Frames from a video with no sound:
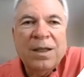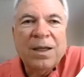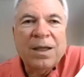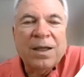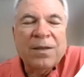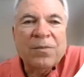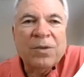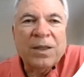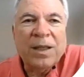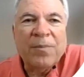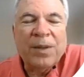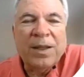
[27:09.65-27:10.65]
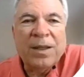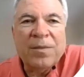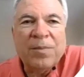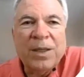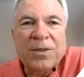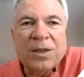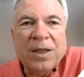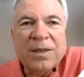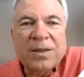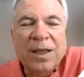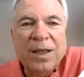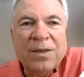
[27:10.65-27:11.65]
that the patient
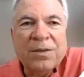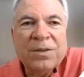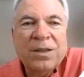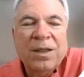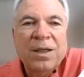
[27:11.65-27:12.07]
exhales.